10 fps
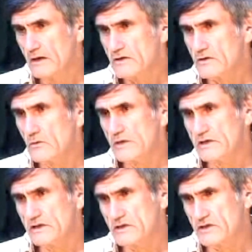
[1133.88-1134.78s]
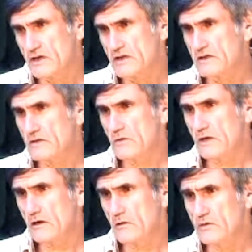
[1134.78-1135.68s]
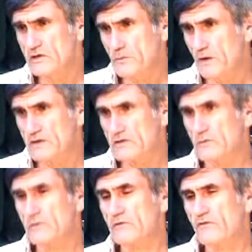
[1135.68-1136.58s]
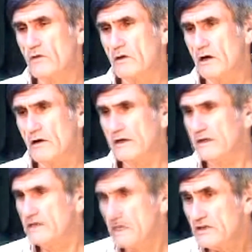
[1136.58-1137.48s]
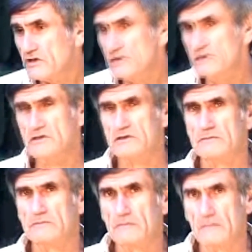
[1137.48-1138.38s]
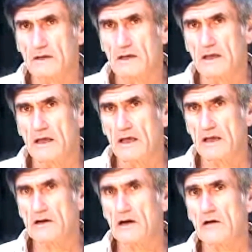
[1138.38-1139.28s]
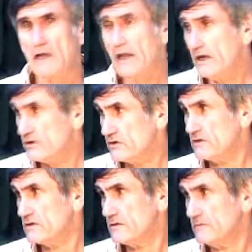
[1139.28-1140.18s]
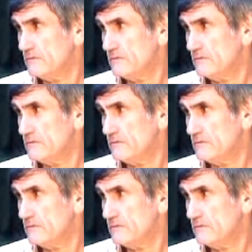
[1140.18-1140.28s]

So we suggest that we are responsible for our intentions and our actions.